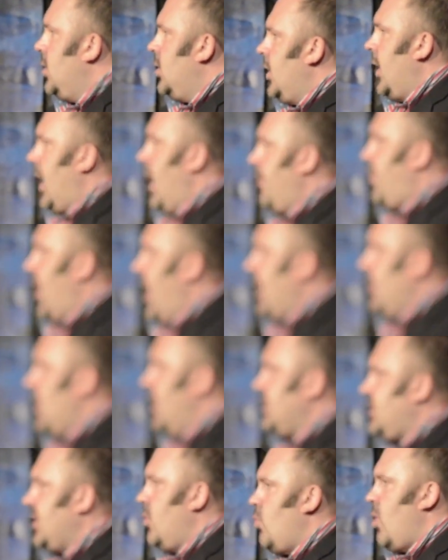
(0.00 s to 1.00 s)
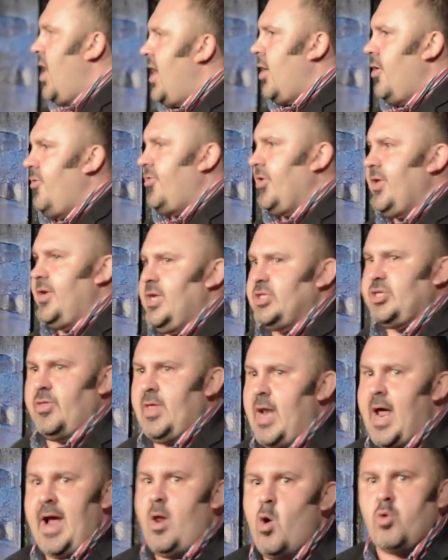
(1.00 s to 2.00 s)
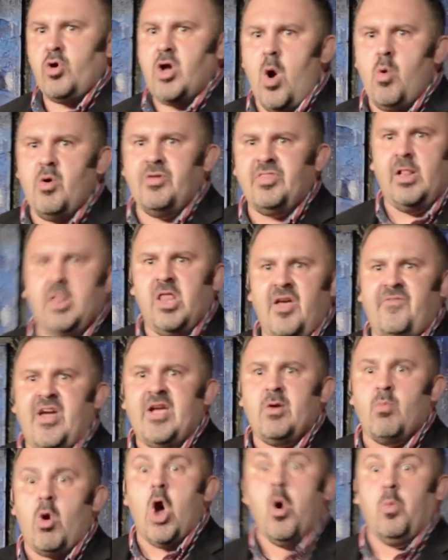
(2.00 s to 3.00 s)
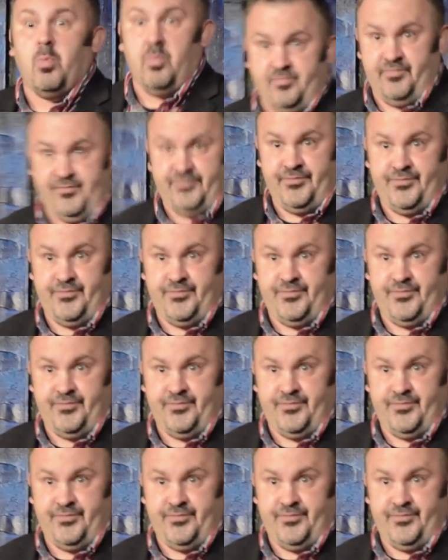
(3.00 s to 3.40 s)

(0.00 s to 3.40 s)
And I pay less in rent under the condition that I don't go in the living room.